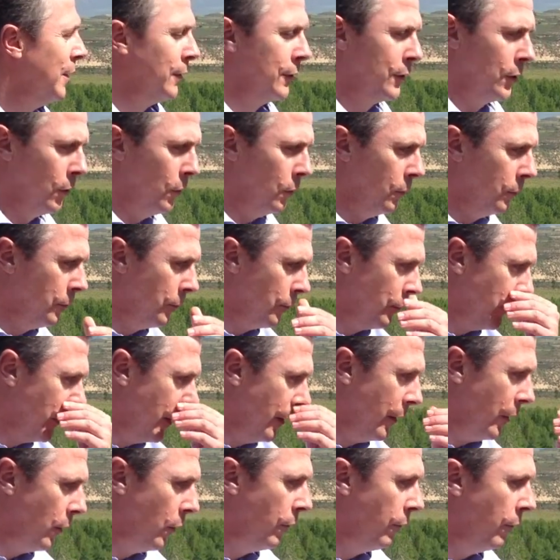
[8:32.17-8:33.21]
So
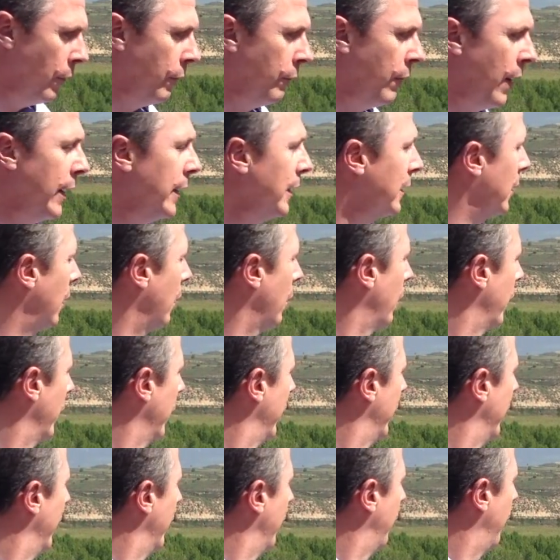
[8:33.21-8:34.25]
the vines are
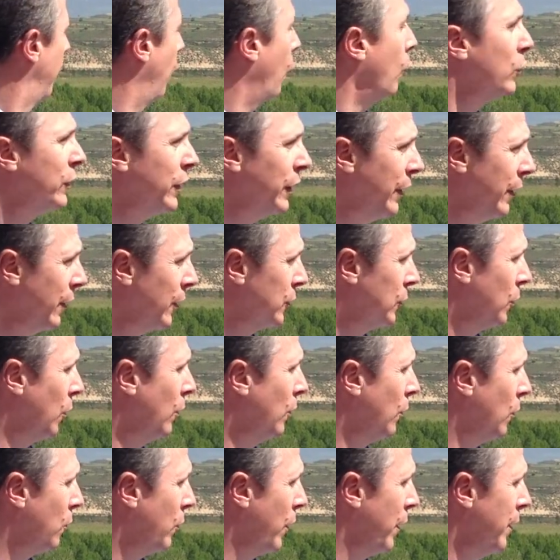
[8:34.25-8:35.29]
40 years old
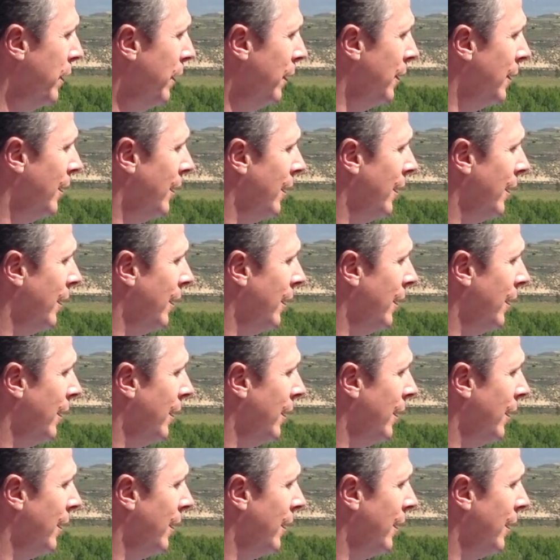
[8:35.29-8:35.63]
already,